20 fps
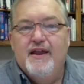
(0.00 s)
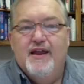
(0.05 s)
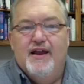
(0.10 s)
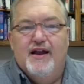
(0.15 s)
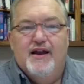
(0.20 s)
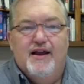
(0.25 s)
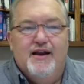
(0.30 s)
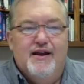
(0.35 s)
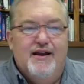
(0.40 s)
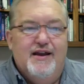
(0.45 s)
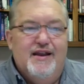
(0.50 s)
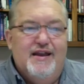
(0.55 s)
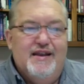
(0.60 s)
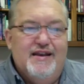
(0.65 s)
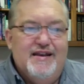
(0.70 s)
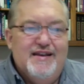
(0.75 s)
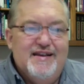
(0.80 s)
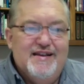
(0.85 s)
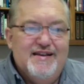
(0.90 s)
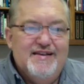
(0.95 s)
And
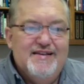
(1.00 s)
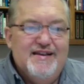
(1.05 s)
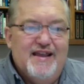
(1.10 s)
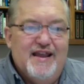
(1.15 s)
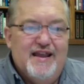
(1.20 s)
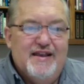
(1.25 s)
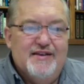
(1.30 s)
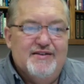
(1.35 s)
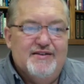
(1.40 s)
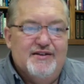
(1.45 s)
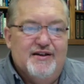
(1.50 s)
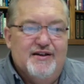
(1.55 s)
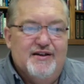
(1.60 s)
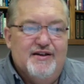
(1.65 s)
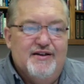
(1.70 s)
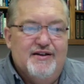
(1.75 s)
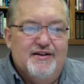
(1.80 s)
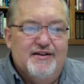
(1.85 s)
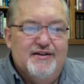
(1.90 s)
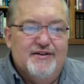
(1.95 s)
in
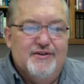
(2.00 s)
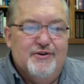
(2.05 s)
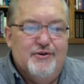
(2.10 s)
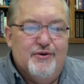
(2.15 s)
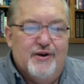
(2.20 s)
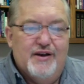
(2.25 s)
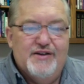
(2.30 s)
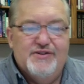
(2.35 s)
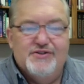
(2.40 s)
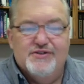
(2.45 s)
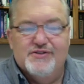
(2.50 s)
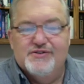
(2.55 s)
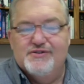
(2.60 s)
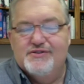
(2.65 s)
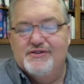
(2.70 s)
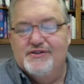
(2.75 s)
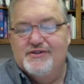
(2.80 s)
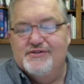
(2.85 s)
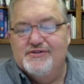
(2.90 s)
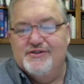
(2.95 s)
that
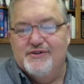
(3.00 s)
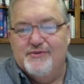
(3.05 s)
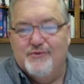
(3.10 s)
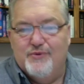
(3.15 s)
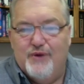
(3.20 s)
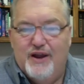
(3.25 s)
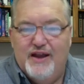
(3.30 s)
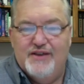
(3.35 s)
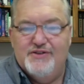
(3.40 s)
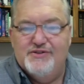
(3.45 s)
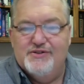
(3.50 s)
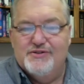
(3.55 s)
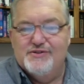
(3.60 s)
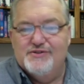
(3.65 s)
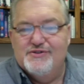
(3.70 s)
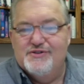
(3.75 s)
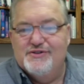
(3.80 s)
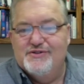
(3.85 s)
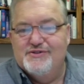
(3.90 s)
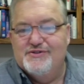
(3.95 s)
graciousness and
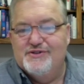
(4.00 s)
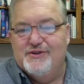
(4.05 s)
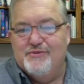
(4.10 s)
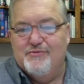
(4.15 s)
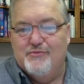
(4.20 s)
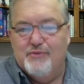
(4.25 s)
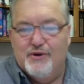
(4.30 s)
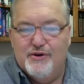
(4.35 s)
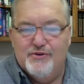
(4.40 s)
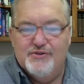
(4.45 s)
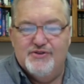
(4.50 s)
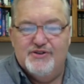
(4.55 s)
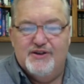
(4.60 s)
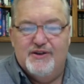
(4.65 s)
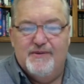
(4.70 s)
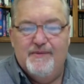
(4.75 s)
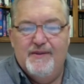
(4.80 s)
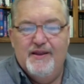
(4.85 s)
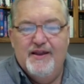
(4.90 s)
righteousness and mercy,